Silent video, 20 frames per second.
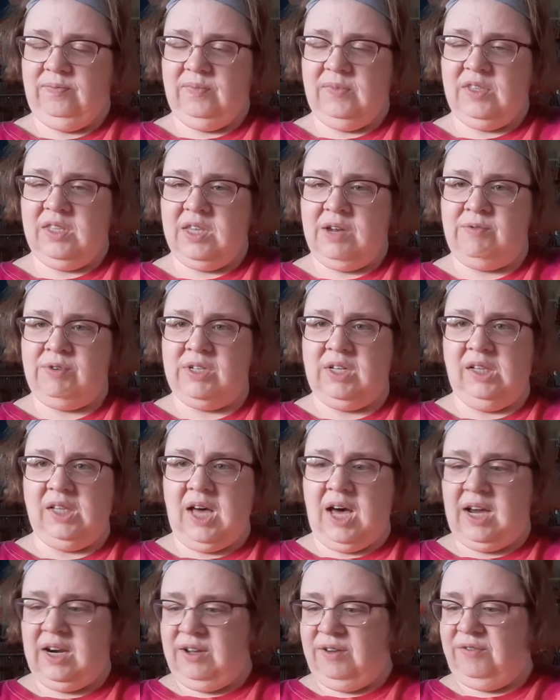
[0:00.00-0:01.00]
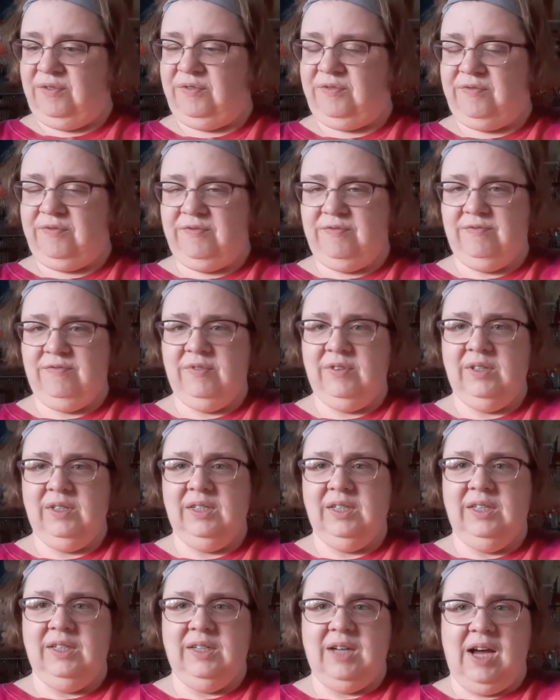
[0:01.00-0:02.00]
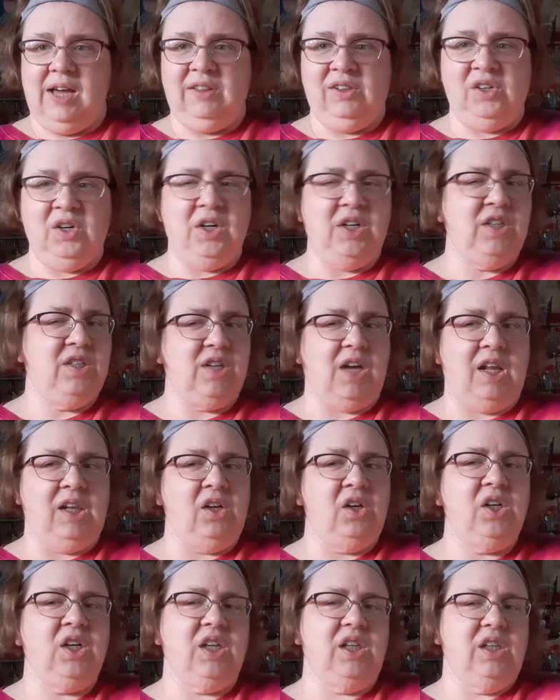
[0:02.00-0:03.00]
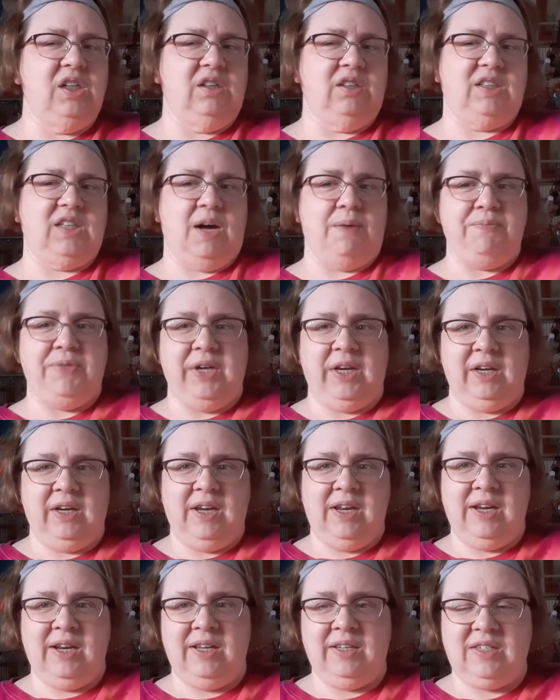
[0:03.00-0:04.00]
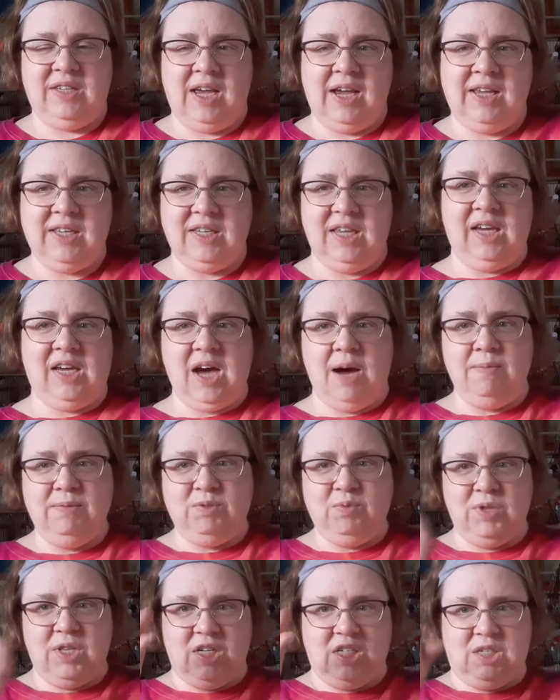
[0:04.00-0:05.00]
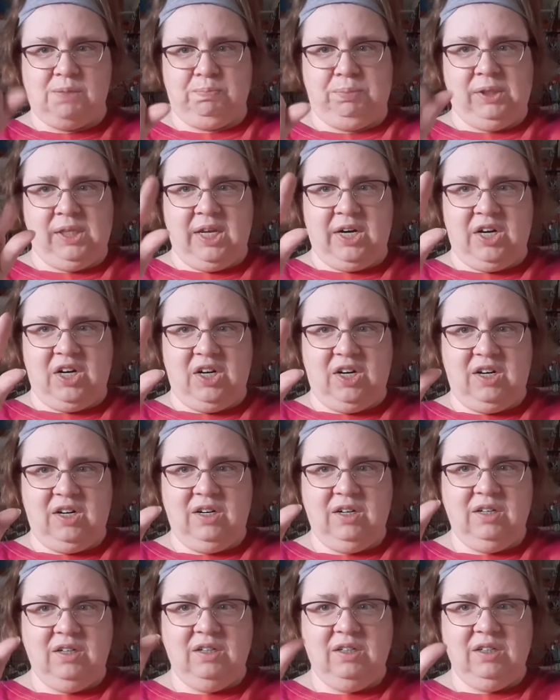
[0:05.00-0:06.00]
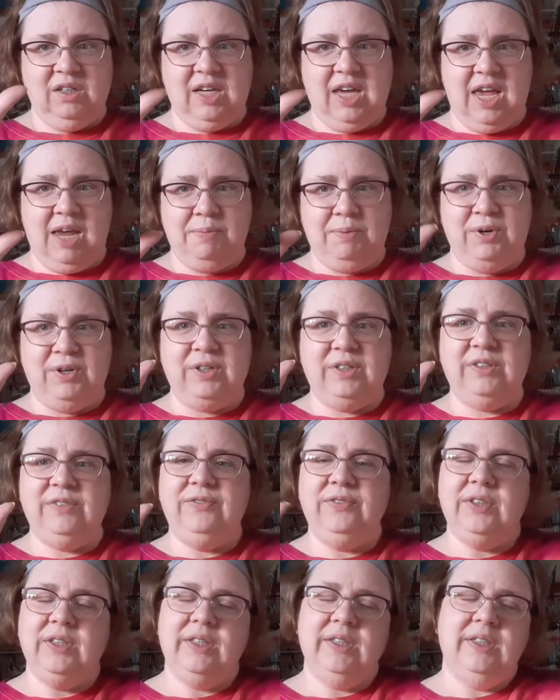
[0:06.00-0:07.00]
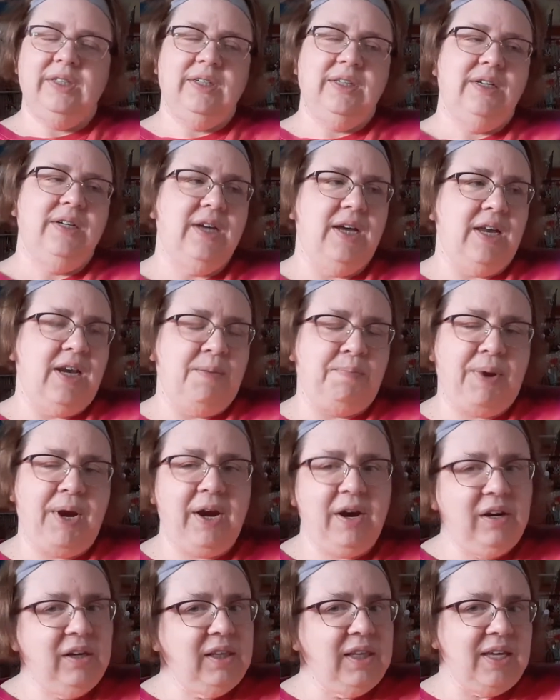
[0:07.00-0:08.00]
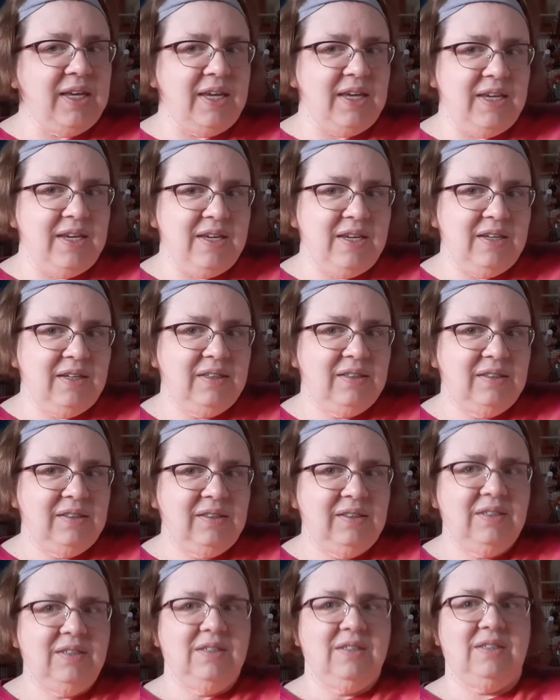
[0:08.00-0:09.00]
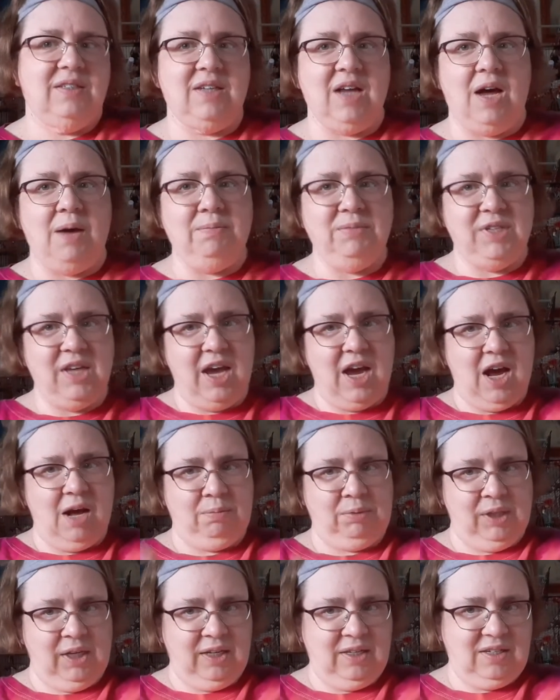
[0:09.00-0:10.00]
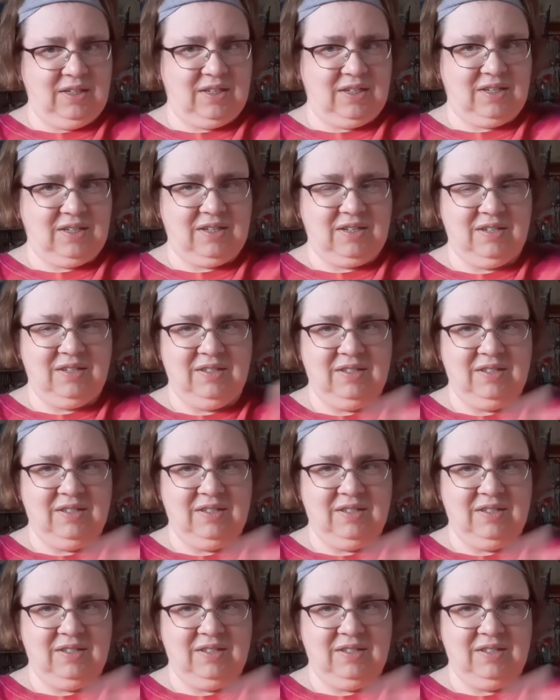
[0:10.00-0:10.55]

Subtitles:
there was a lot of, I learned a little something, and it comes with a splitter cable, and apparently some tablets,